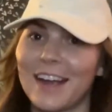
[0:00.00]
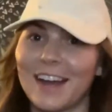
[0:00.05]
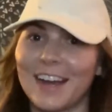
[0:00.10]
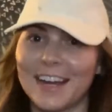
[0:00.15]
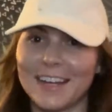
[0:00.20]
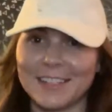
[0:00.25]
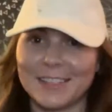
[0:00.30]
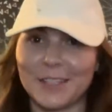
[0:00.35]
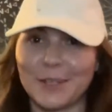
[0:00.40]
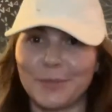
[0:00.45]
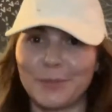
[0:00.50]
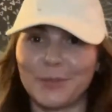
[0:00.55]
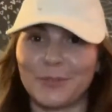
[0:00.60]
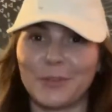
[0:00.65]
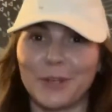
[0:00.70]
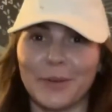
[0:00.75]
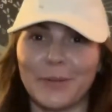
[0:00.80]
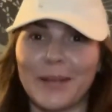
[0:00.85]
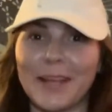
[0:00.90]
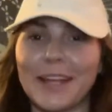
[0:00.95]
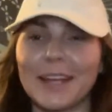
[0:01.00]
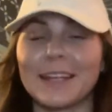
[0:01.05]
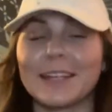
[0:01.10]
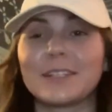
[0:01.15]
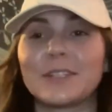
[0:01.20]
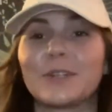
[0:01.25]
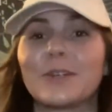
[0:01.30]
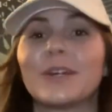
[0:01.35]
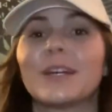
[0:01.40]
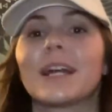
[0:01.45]
Alright, so before we get
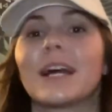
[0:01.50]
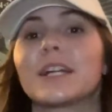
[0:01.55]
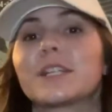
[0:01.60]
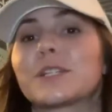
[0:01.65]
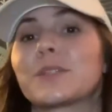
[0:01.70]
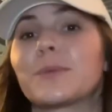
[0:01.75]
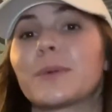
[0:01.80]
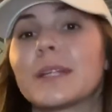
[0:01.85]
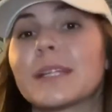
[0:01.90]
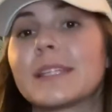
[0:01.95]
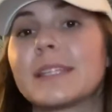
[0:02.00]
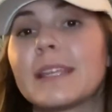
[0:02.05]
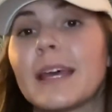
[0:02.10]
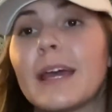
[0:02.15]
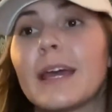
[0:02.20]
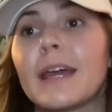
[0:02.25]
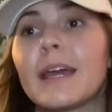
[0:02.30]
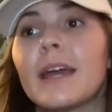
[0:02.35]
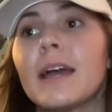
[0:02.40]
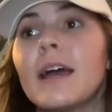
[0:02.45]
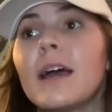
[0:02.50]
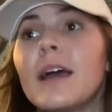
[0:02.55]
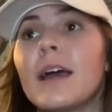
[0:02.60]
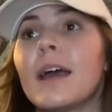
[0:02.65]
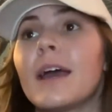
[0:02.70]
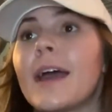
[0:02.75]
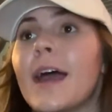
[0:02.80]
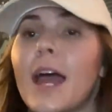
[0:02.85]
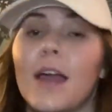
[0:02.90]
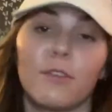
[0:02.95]
into it, I just want to say
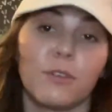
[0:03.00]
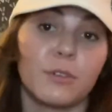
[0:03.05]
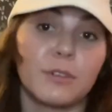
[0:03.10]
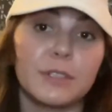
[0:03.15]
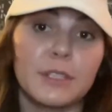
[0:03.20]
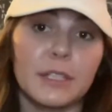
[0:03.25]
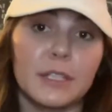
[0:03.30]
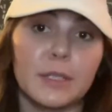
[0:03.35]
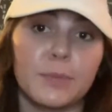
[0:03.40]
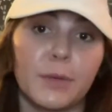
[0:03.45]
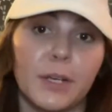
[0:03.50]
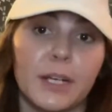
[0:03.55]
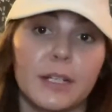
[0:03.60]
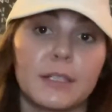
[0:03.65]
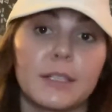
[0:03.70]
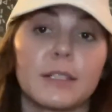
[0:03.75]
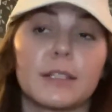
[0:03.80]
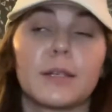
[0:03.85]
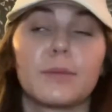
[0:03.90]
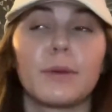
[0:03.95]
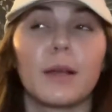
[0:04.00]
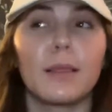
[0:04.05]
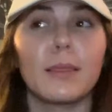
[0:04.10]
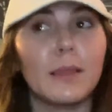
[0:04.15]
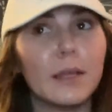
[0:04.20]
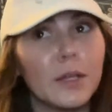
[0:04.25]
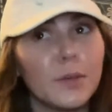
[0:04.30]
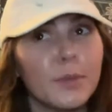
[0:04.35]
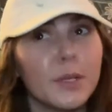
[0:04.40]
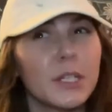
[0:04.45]
everyone's experience is going to be a
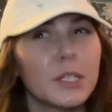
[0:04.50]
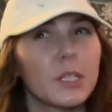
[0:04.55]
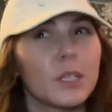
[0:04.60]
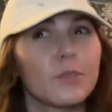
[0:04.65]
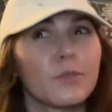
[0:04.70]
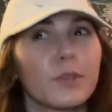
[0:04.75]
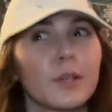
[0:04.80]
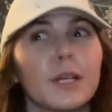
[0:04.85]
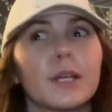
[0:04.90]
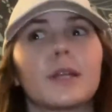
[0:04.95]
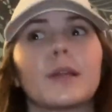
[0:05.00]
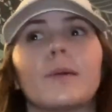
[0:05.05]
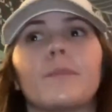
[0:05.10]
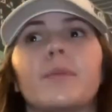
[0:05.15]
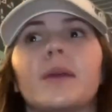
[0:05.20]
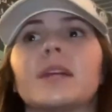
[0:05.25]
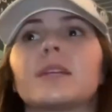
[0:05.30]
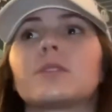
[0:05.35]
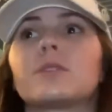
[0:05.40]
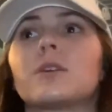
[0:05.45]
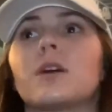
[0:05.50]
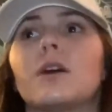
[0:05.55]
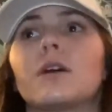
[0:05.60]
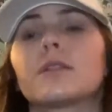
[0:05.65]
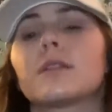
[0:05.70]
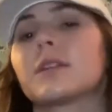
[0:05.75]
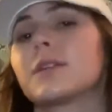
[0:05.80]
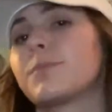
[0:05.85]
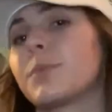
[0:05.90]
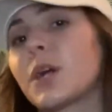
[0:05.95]
little bit different based
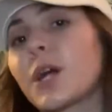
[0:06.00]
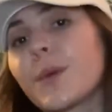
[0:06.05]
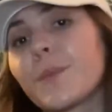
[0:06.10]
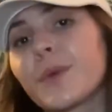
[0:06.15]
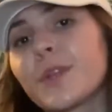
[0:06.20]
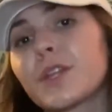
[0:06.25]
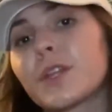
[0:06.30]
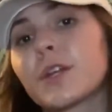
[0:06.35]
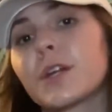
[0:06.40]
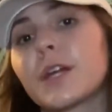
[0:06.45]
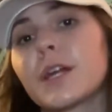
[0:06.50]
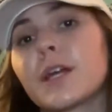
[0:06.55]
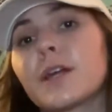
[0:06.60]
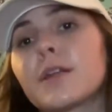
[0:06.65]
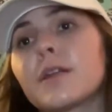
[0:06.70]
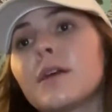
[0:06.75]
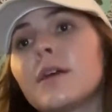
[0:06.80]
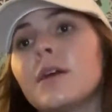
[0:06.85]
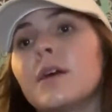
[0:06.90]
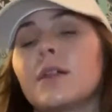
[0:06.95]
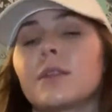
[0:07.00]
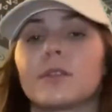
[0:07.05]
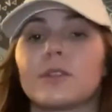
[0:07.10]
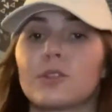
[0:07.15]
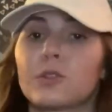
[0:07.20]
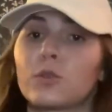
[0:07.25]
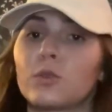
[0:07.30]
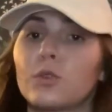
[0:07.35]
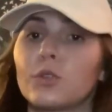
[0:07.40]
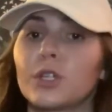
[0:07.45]
on the department you're in,
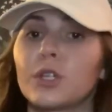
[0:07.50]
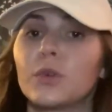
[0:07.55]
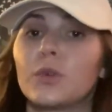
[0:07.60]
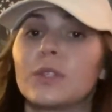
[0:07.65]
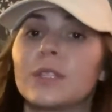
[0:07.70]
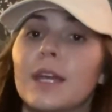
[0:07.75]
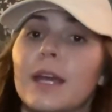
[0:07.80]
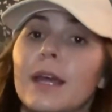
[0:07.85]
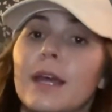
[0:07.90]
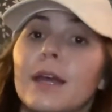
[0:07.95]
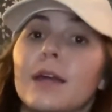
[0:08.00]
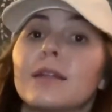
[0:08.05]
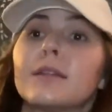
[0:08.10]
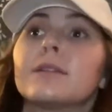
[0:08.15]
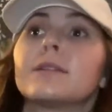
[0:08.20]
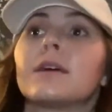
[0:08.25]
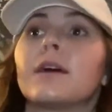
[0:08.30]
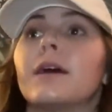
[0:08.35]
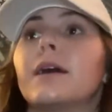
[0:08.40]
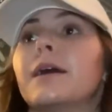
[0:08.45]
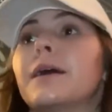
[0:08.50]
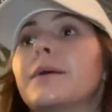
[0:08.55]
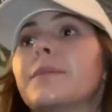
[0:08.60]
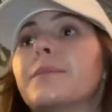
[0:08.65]
the school you attend,